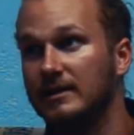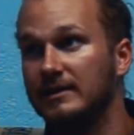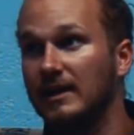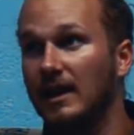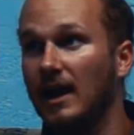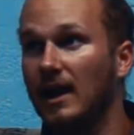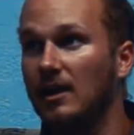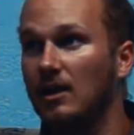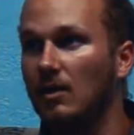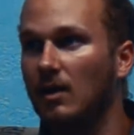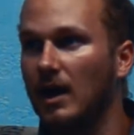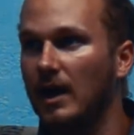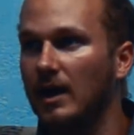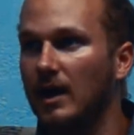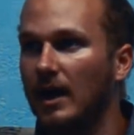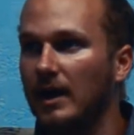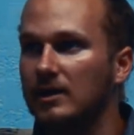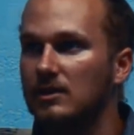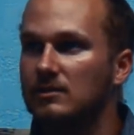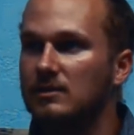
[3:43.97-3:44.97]
Yeah, no,
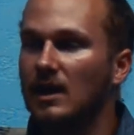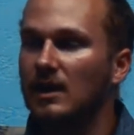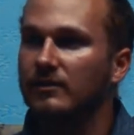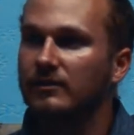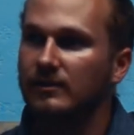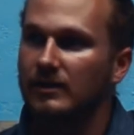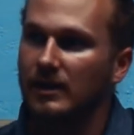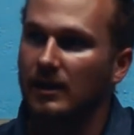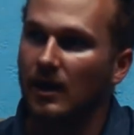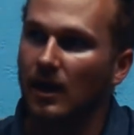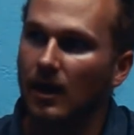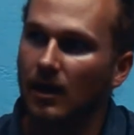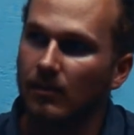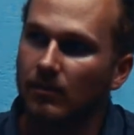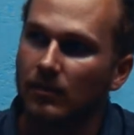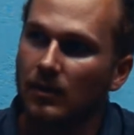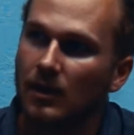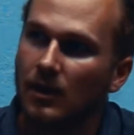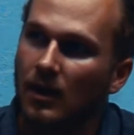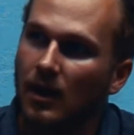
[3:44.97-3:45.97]
I, I do definitely.
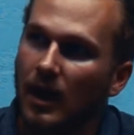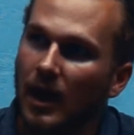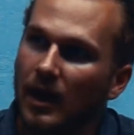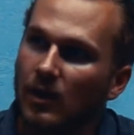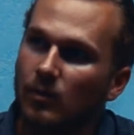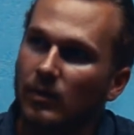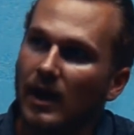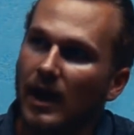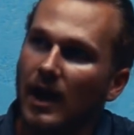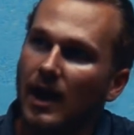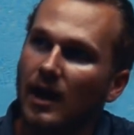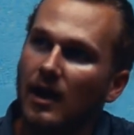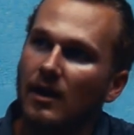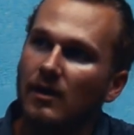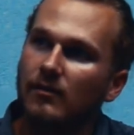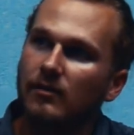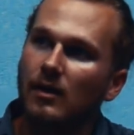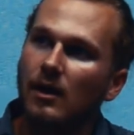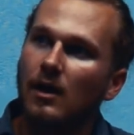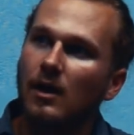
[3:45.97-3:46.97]
Um, and we
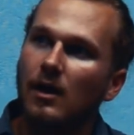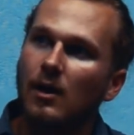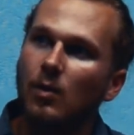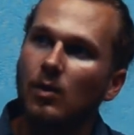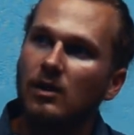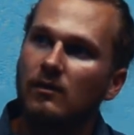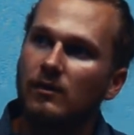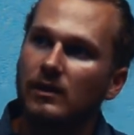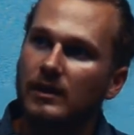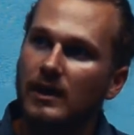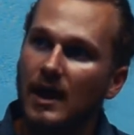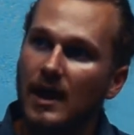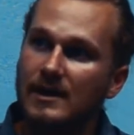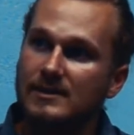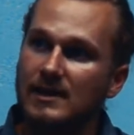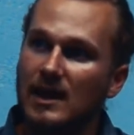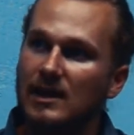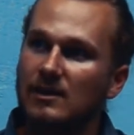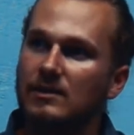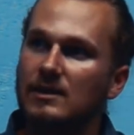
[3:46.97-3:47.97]
have uh, one of our
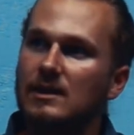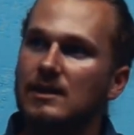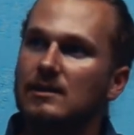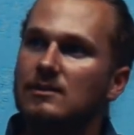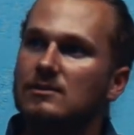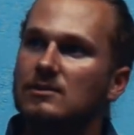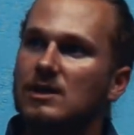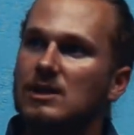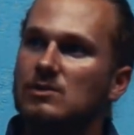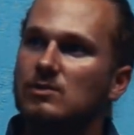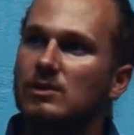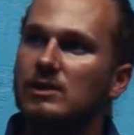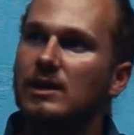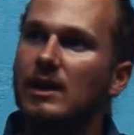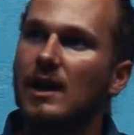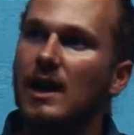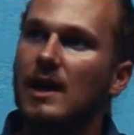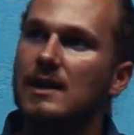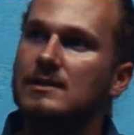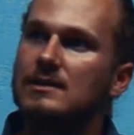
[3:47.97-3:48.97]
guys, Henry He's He's really
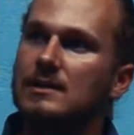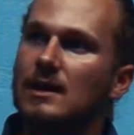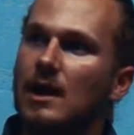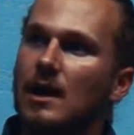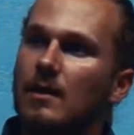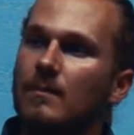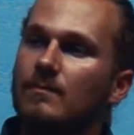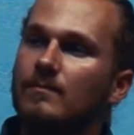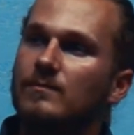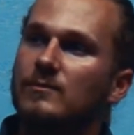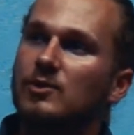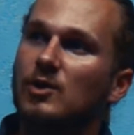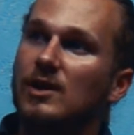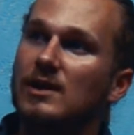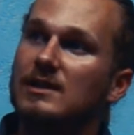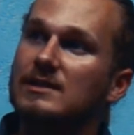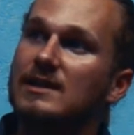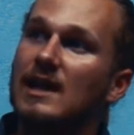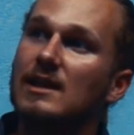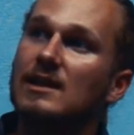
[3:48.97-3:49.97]
good at um,
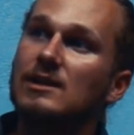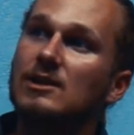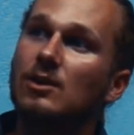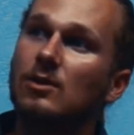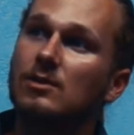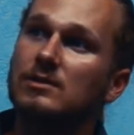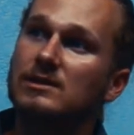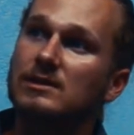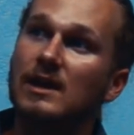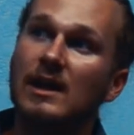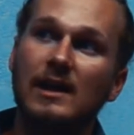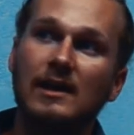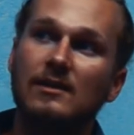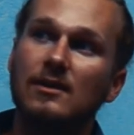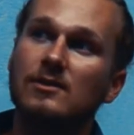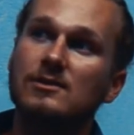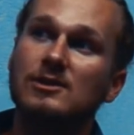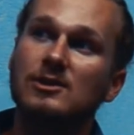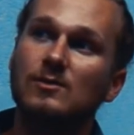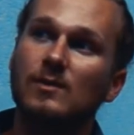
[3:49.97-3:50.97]
creating daily goals and hitting
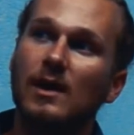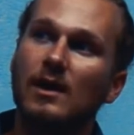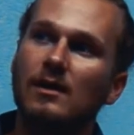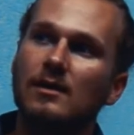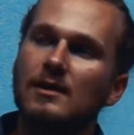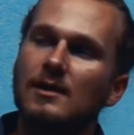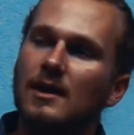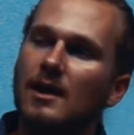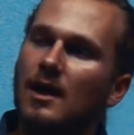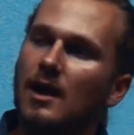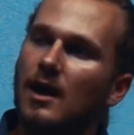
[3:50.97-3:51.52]
those as well.